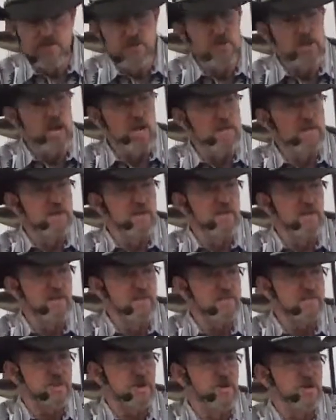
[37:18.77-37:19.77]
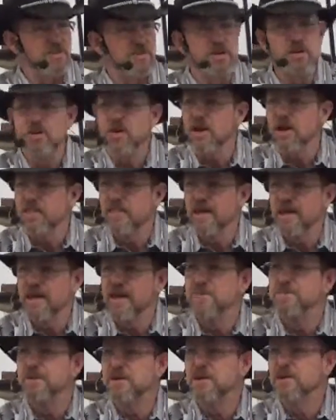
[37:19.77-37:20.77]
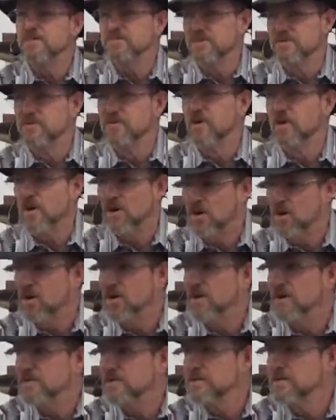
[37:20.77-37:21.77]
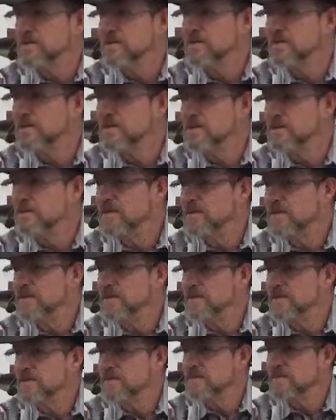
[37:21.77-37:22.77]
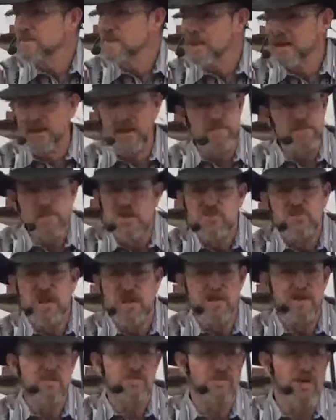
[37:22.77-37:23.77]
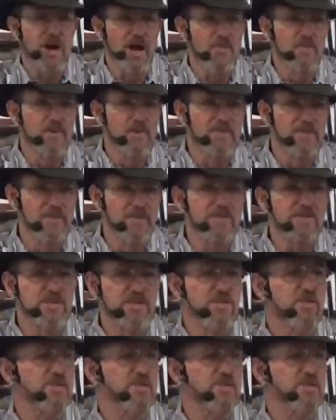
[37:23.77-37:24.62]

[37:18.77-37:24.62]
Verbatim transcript: if you came into this church and you had that emptiness in your heart, and you can't describe what's missing,